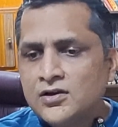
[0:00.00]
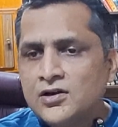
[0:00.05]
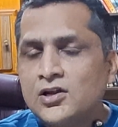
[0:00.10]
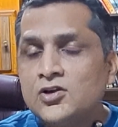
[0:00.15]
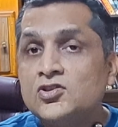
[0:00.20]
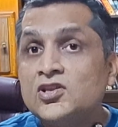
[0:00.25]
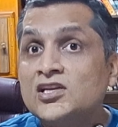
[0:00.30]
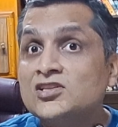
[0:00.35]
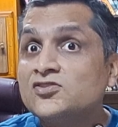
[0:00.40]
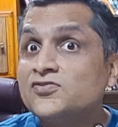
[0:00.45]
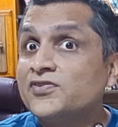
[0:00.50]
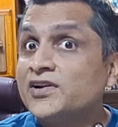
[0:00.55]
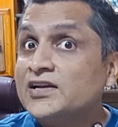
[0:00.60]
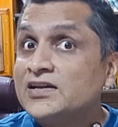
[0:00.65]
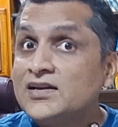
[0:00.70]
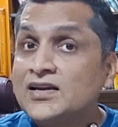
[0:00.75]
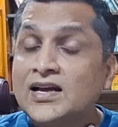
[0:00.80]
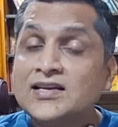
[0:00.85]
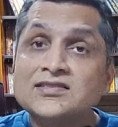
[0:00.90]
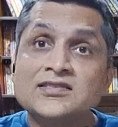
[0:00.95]
Now that's
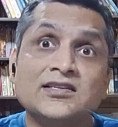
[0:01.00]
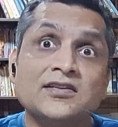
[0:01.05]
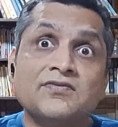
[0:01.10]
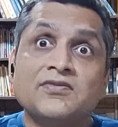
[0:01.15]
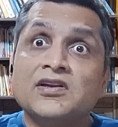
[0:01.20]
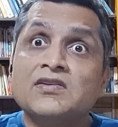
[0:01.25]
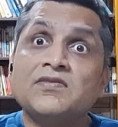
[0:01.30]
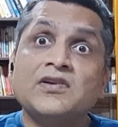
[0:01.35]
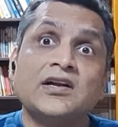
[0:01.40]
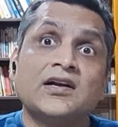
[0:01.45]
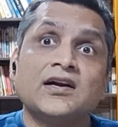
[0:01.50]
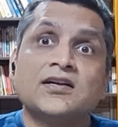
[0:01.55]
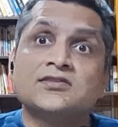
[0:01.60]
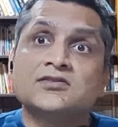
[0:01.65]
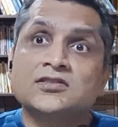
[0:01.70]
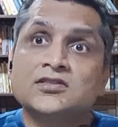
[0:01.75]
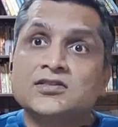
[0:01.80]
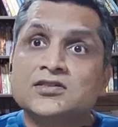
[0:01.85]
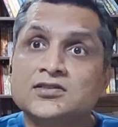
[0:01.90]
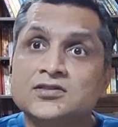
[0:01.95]
fantastic when we
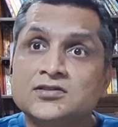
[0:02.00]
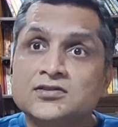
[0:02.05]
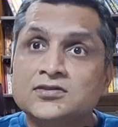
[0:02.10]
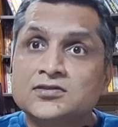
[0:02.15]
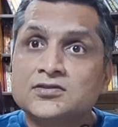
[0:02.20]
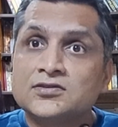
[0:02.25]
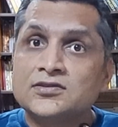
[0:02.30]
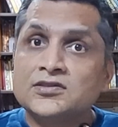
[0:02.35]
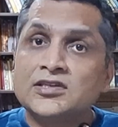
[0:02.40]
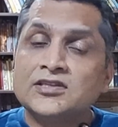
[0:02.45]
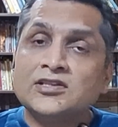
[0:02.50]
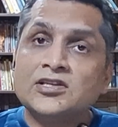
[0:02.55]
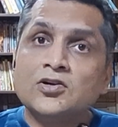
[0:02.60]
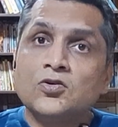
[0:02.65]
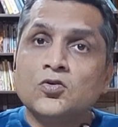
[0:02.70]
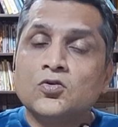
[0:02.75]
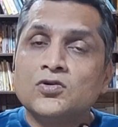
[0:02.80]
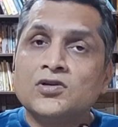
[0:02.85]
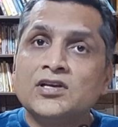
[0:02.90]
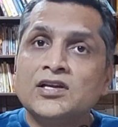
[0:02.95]
consider that the
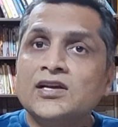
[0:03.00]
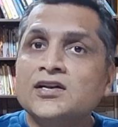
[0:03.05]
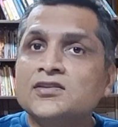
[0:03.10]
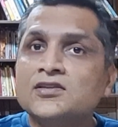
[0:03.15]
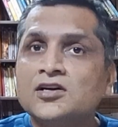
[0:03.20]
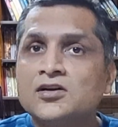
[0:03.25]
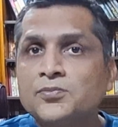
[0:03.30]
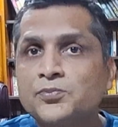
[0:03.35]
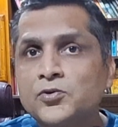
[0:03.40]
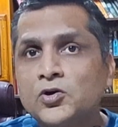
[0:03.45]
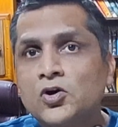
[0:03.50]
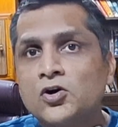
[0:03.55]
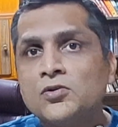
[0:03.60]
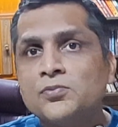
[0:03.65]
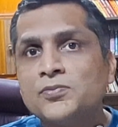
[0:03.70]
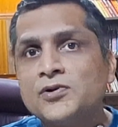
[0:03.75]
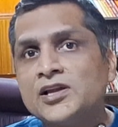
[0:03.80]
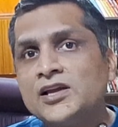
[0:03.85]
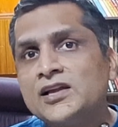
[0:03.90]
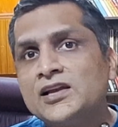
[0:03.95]
only other pure
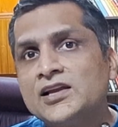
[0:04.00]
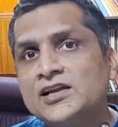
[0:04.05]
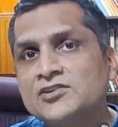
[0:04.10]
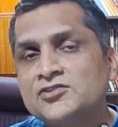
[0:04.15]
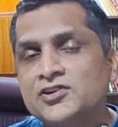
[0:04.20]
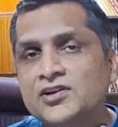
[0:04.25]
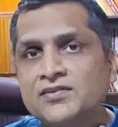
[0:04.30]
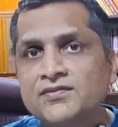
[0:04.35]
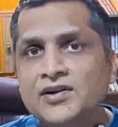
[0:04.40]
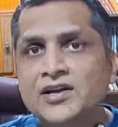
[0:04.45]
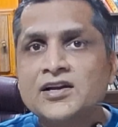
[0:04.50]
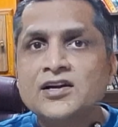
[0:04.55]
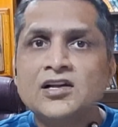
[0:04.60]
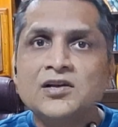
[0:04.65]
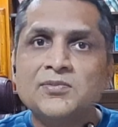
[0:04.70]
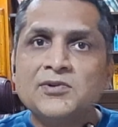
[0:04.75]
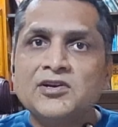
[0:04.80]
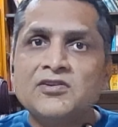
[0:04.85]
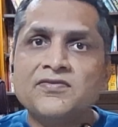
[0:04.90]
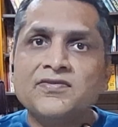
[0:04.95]
play electric
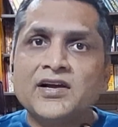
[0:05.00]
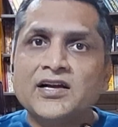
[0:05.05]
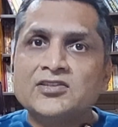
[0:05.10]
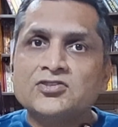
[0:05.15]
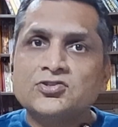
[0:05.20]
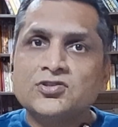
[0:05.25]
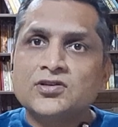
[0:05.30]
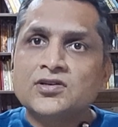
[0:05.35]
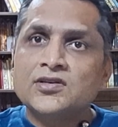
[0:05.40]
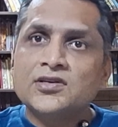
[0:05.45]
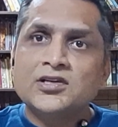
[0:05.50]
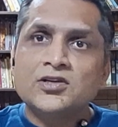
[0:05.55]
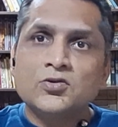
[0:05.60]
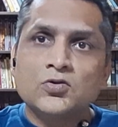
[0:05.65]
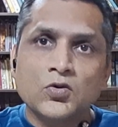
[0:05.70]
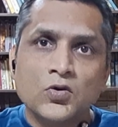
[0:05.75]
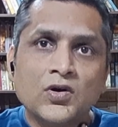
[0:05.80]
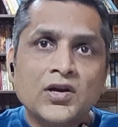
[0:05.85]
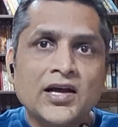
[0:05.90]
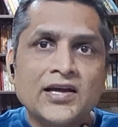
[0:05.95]
vehicle manufacturer in
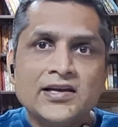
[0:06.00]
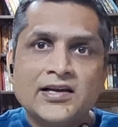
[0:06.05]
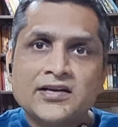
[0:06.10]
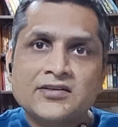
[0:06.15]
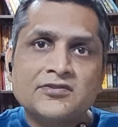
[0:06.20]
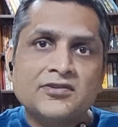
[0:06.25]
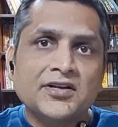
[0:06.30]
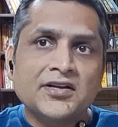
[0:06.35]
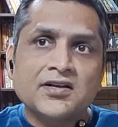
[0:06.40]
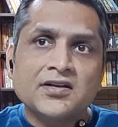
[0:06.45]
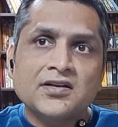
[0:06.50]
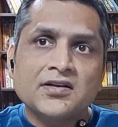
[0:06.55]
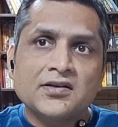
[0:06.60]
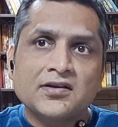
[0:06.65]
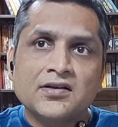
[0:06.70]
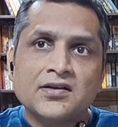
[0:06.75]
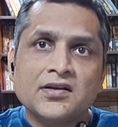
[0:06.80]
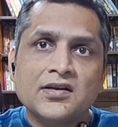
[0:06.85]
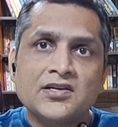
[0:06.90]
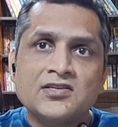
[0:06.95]
Ola Electric
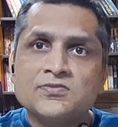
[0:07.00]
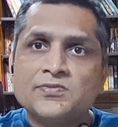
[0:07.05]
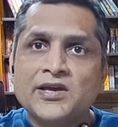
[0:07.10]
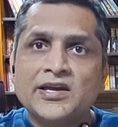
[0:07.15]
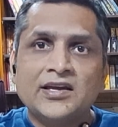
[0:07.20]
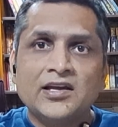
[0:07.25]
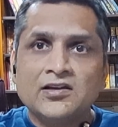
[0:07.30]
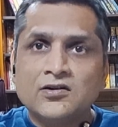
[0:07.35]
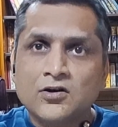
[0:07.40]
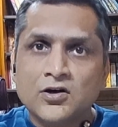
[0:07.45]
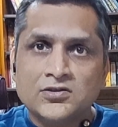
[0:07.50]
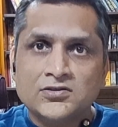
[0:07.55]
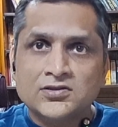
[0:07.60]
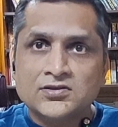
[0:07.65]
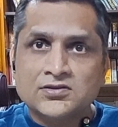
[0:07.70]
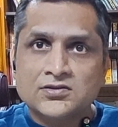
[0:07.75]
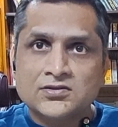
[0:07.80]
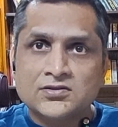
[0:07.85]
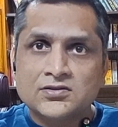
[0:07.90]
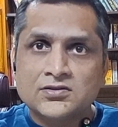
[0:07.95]
is making
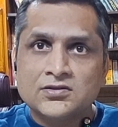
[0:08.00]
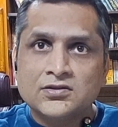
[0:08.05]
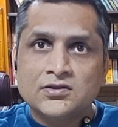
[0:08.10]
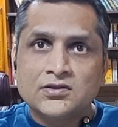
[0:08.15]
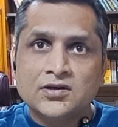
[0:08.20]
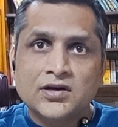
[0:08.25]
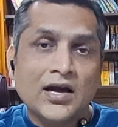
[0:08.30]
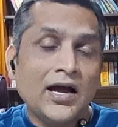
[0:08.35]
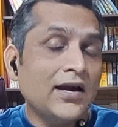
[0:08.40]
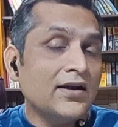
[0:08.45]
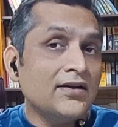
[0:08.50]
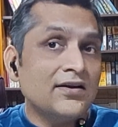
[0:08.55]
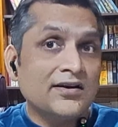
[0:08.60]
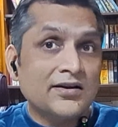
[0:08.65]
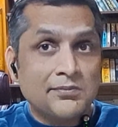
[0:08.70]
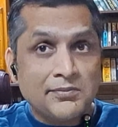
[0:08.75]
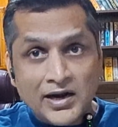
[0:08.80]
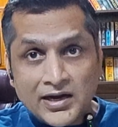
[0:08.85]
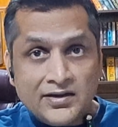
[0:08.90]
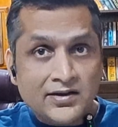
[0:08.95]
losses, and
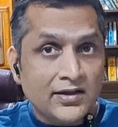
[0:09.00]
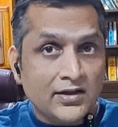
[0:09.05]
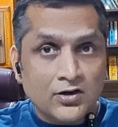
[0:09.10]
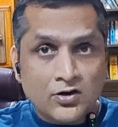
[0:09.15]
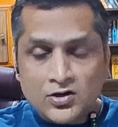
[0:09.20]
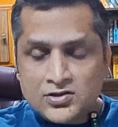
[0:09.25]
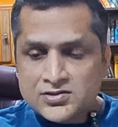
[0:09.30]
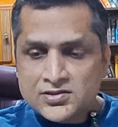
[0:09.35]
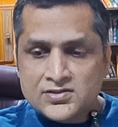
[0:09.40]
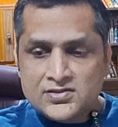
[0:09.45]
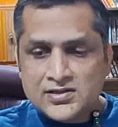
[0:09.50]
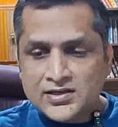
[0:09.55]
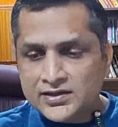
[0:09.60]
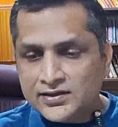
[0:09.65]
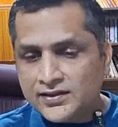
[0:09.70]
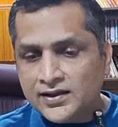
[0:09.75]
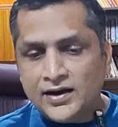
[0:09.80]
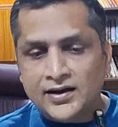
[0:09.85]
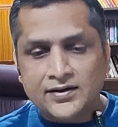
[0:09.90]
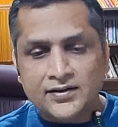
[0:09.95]
dramatic losses
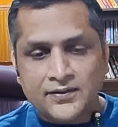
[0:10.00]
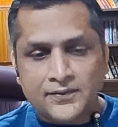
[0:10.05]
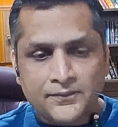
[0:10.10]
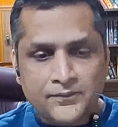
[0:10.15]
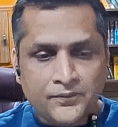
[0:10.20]
at that.